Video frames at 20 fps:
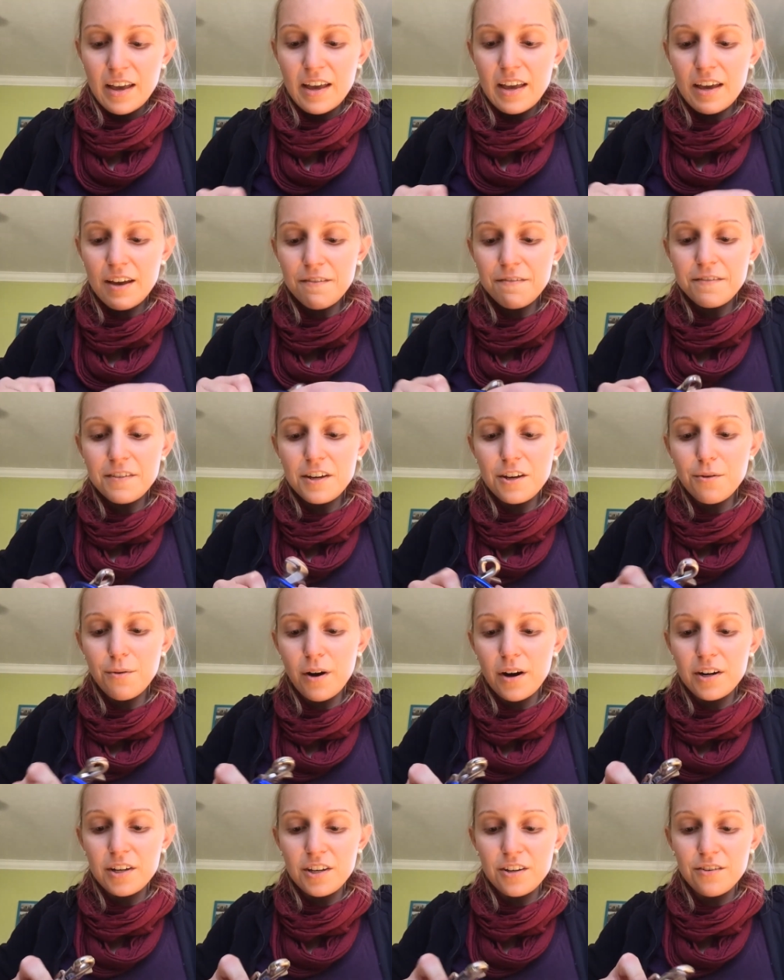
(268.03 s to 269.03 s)
If you
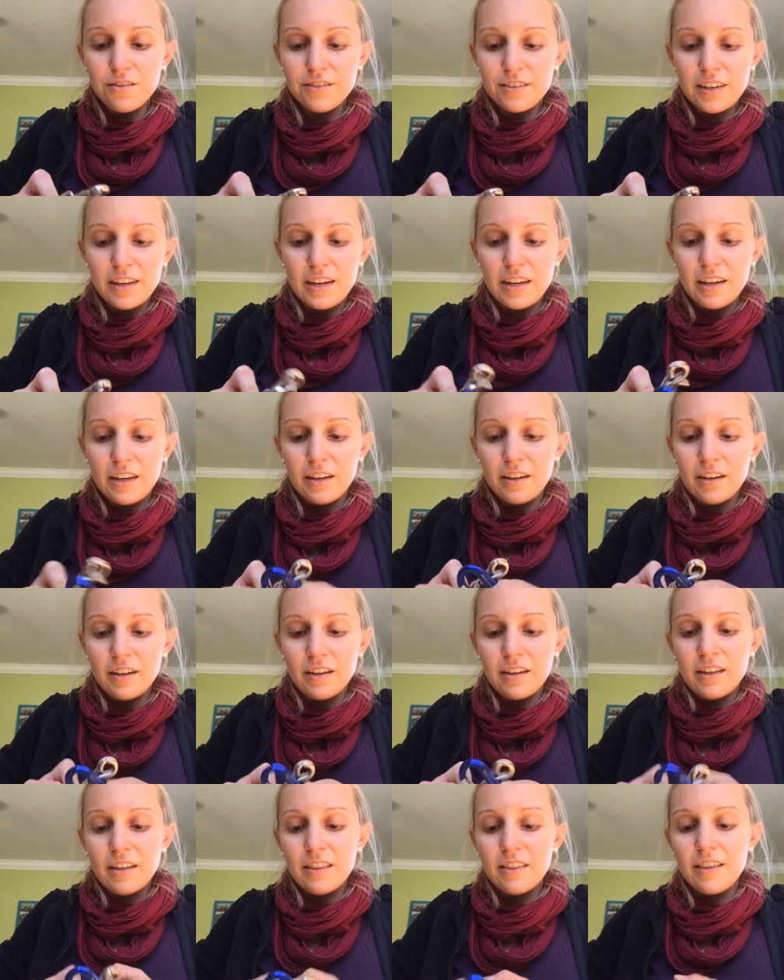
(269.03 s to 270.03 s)
are using
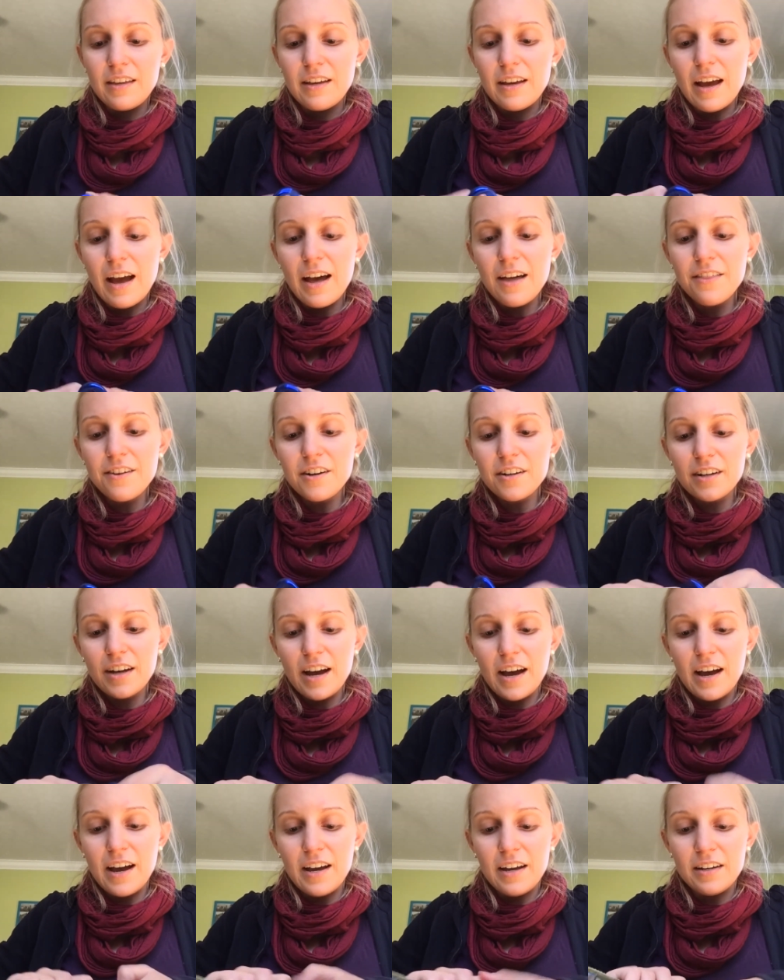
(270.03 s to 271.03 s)
the other
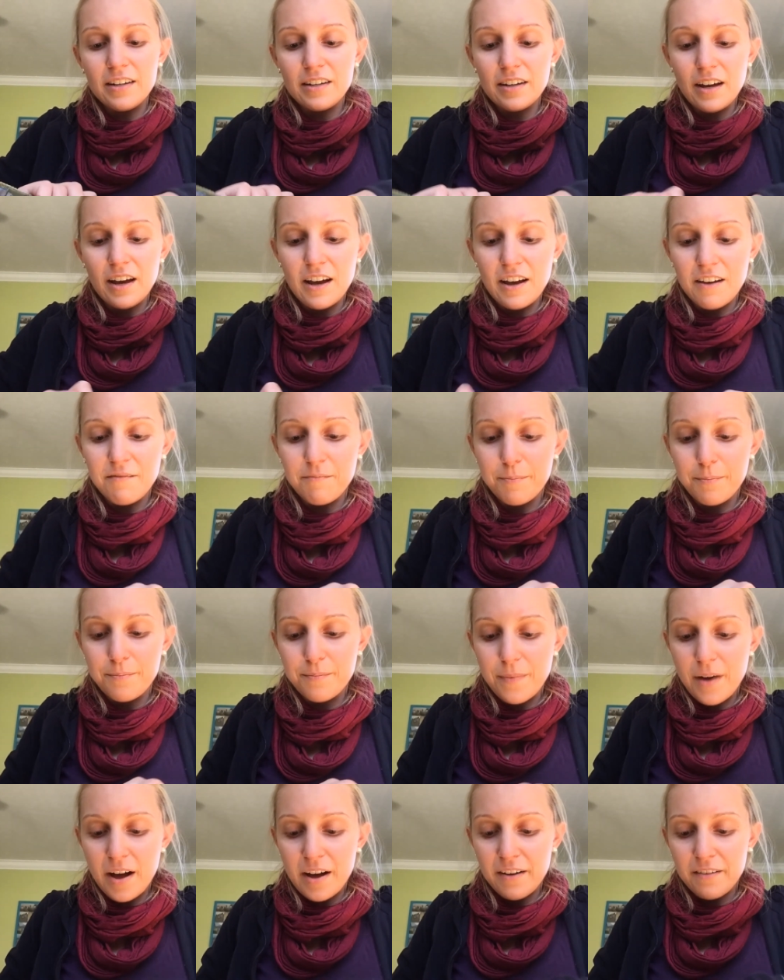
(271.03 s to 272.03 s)
kind
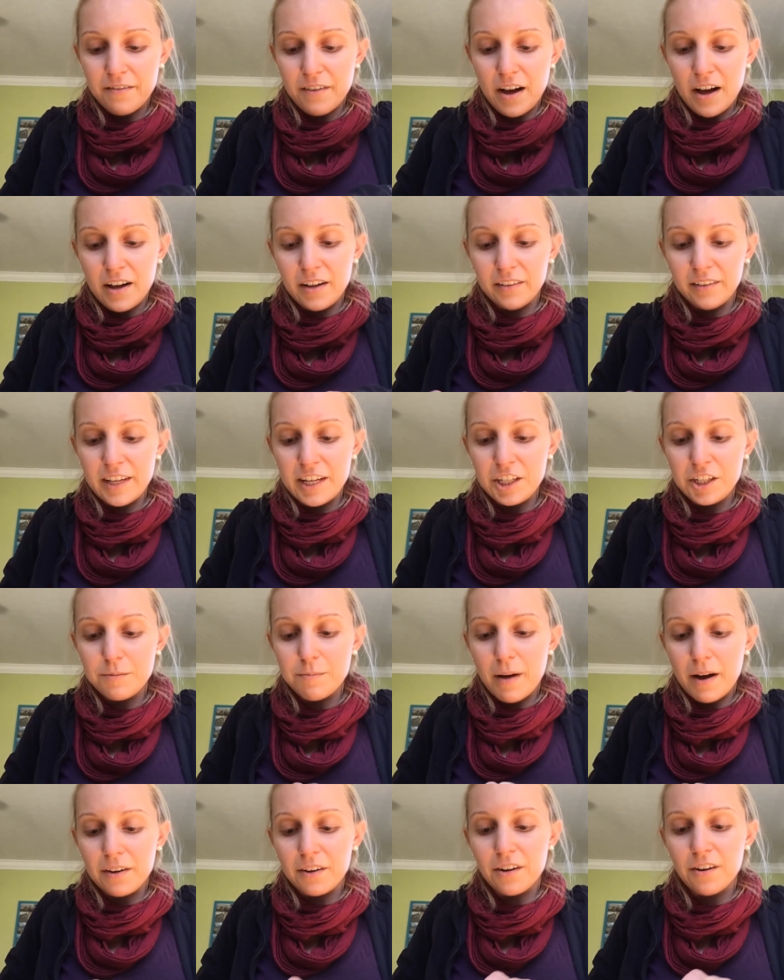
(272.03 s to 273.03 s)
of leash
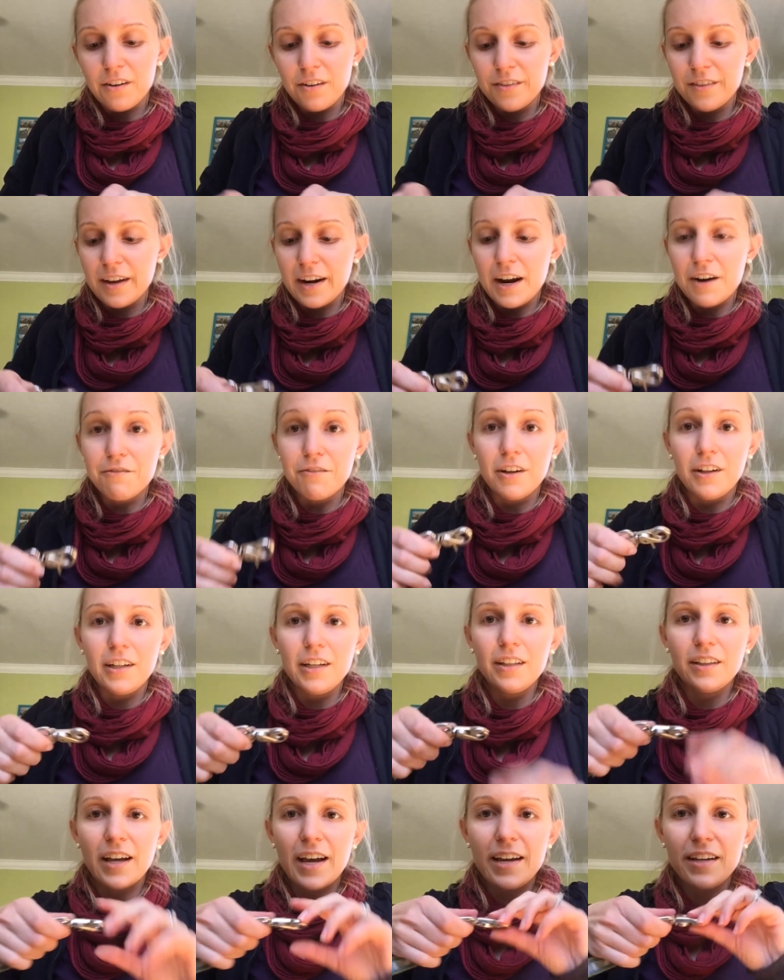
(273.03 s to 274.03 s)
buckle that I really
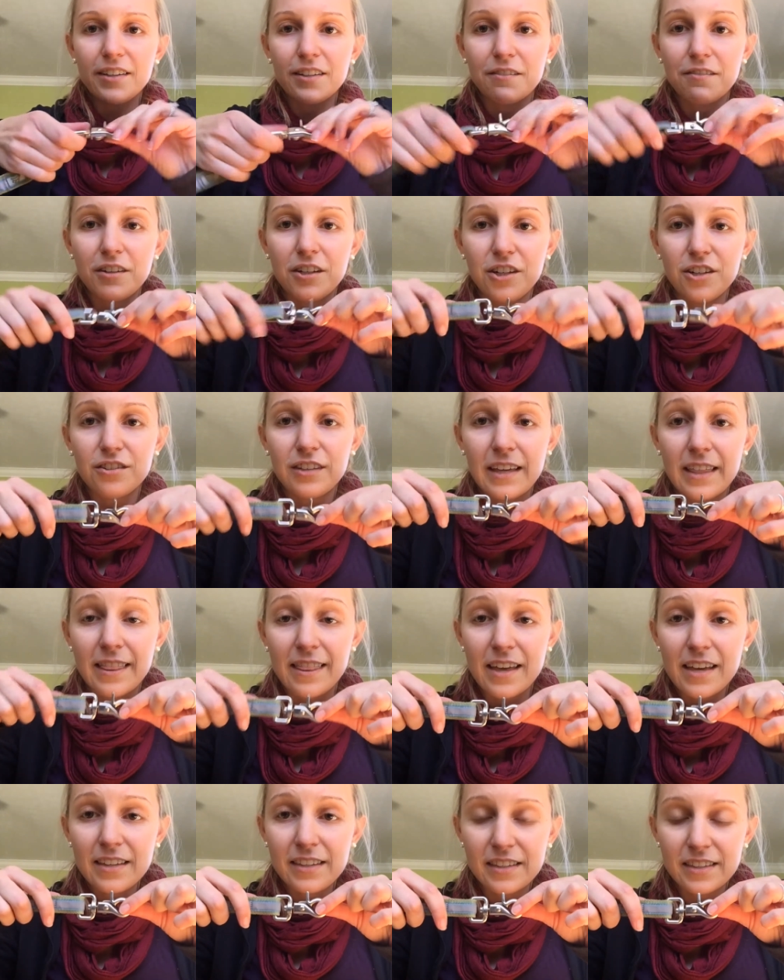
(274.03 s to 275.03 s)
like, so if you're using
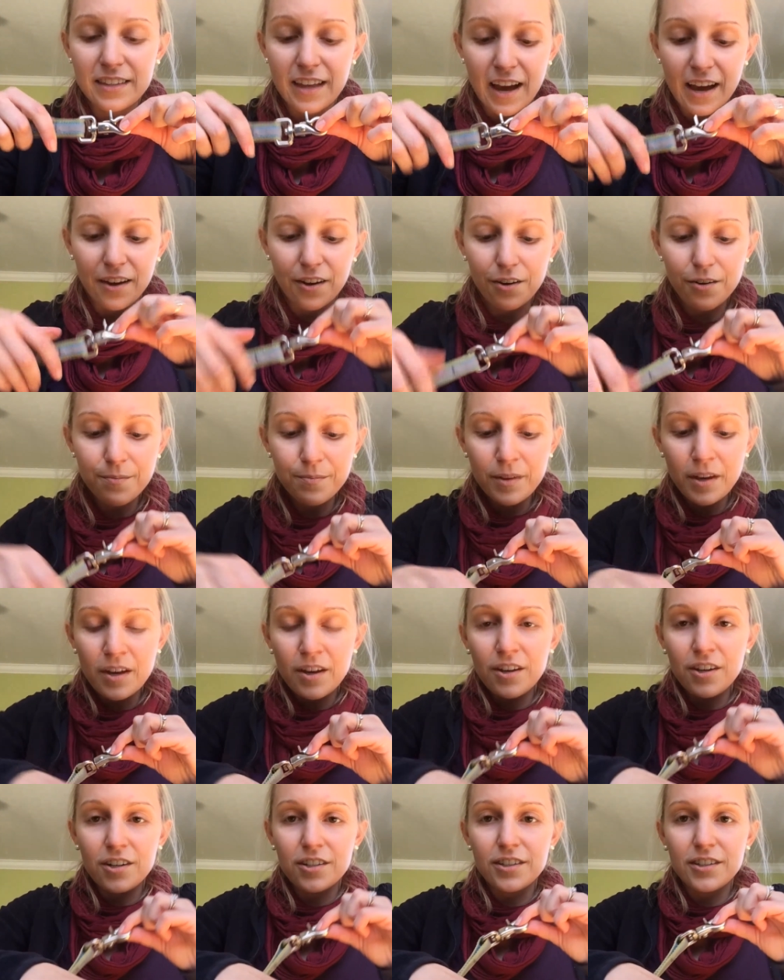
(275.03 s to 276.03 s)
this style,
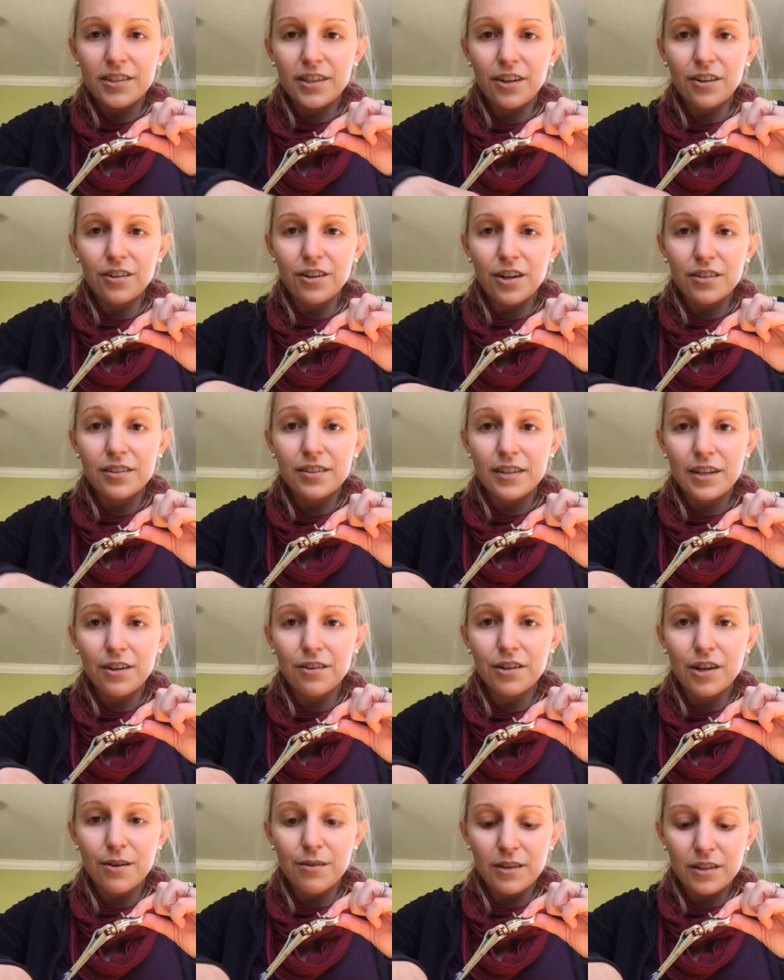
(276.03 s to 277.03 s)
you're still
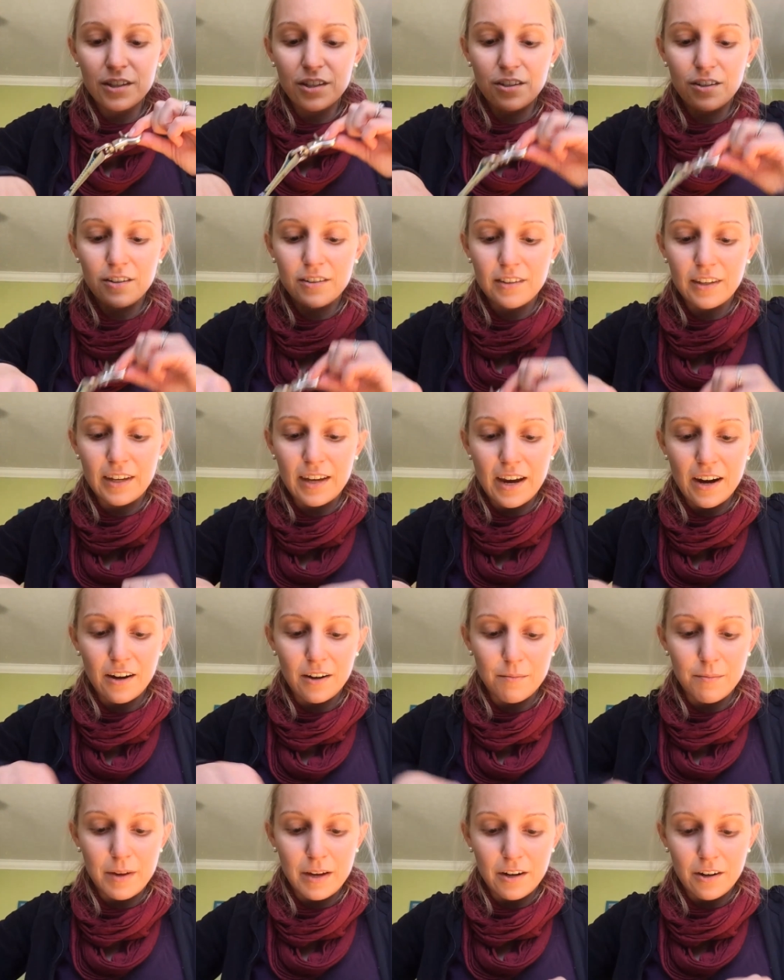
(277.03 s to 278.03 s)
going to use the
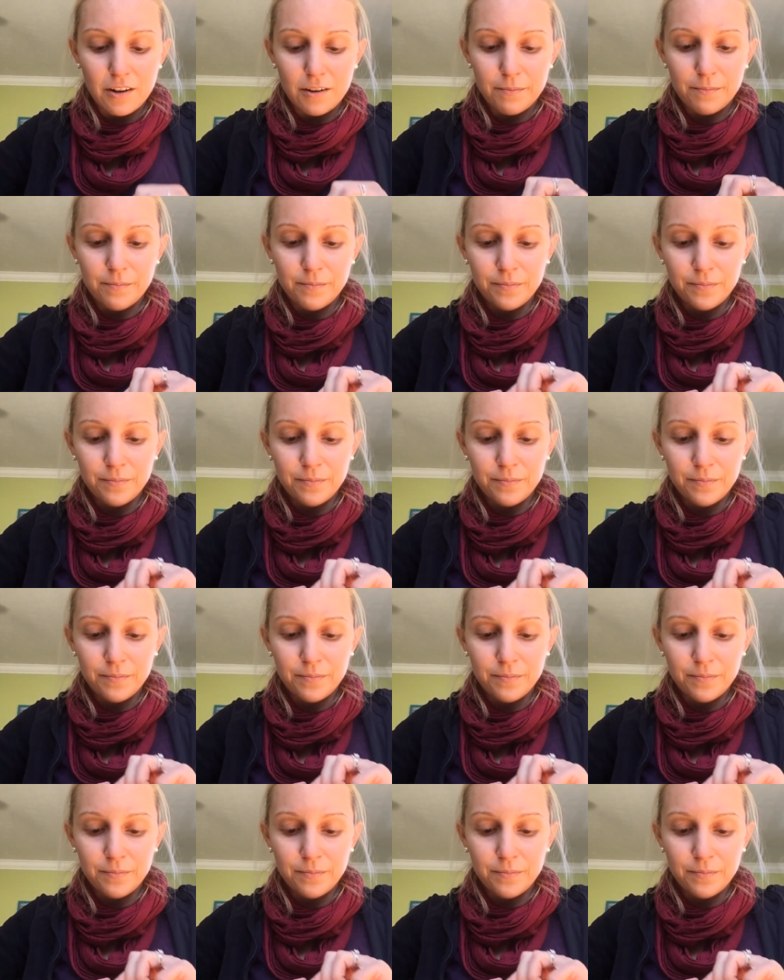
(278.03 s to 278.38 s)
carabiner.